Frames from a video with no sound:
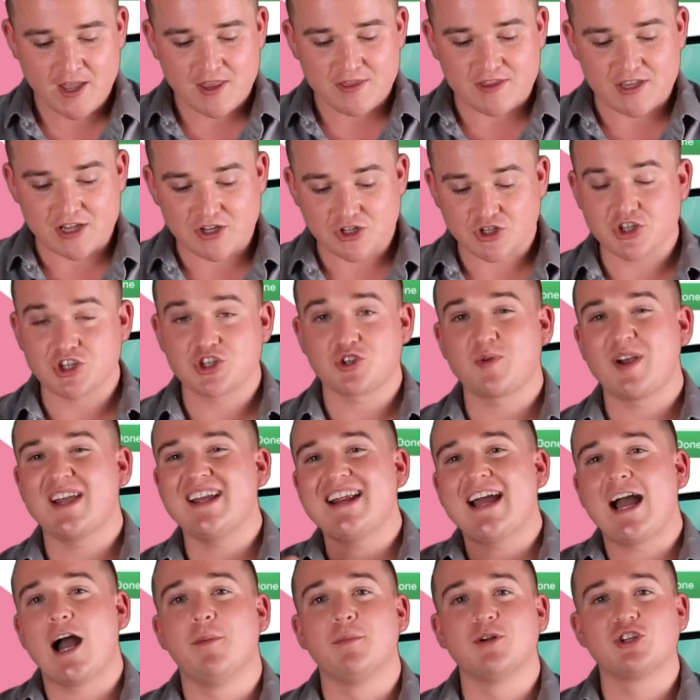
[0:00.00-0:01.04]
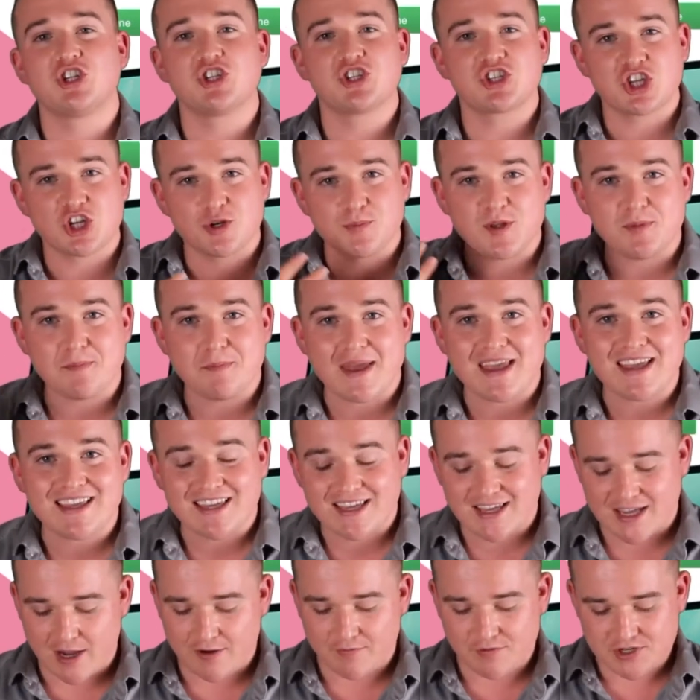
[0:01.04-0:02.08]
The interest rate, how much it's going to be
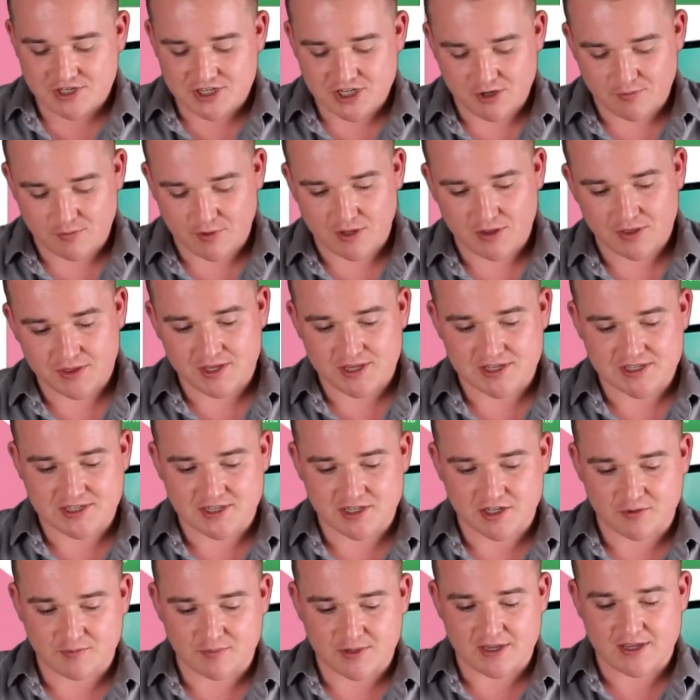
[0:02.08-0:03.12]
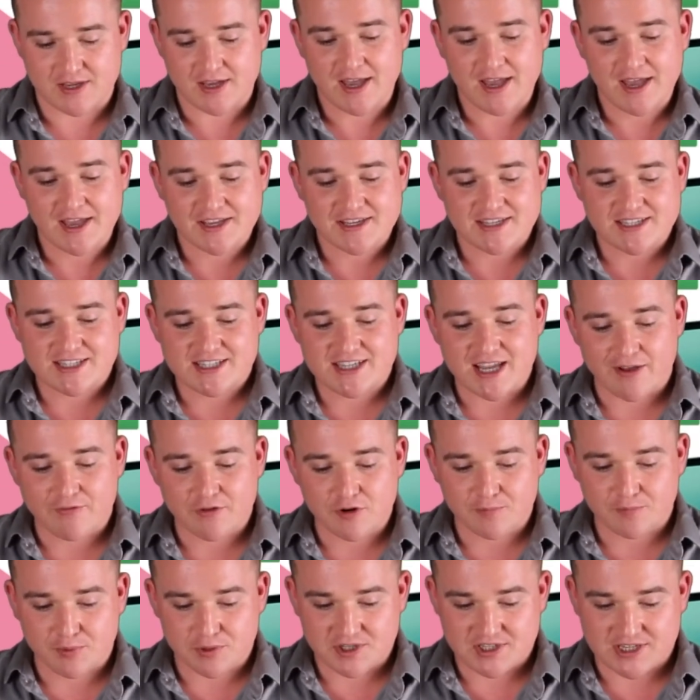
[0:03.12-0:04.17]
making every single month, is going to be
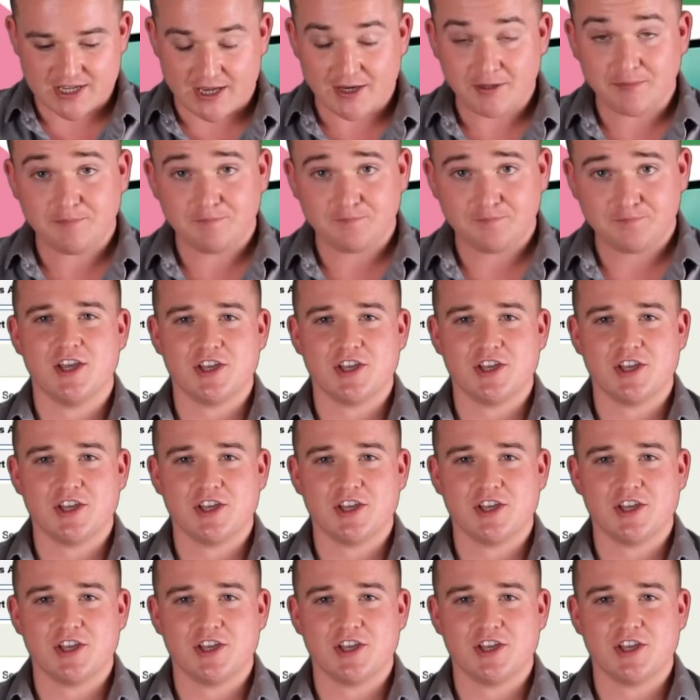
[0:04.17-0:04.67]
seven percent.